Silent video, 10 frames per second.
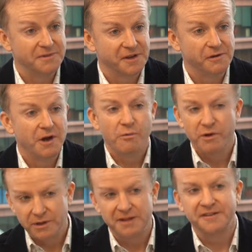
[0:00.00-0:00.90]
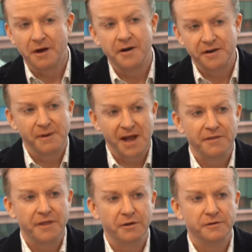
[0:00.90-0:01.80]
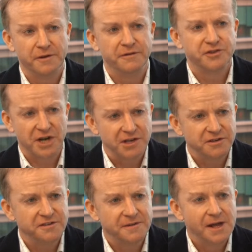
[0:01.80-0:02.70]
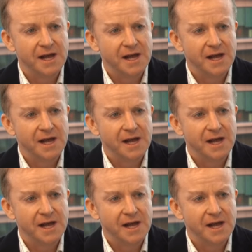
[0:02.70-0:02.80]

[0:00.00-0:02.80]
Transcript: So we're really excited about those changes.